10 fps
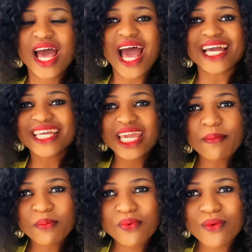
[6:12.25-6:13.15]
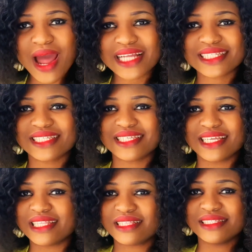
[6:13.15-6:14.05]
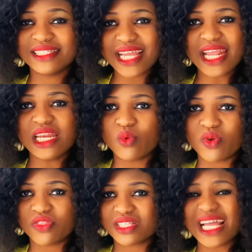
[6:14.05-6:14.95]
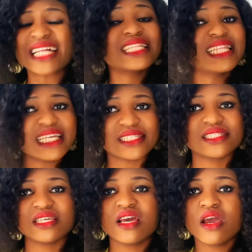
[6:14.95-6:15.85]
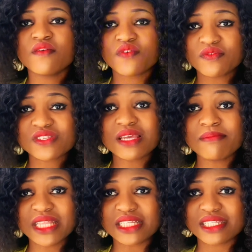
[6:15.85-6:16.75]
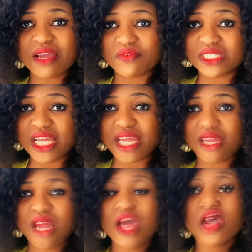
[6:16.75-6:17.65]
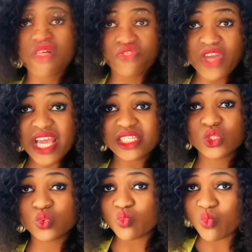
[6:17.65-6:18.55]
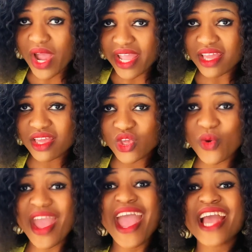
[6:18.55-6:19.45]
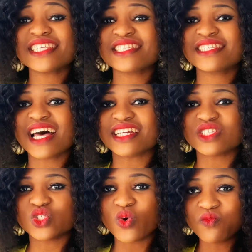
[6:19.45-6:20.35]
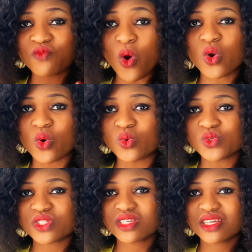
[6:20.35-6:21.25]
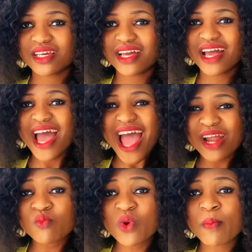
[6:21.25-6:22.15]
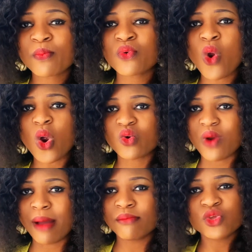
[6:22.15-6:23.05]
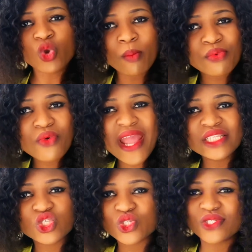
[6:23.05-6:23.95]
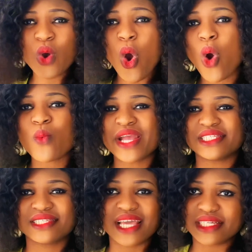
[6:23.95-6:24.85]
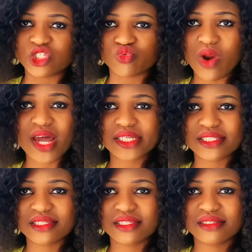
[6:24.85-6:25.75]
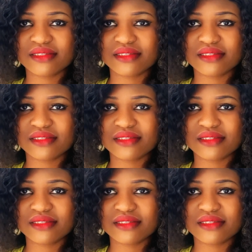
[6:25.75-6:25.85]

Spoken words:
and keep practicing daily with it, at least 15 minutes every day. This way, you exercise your vocals and reprogram your brain to always say it right.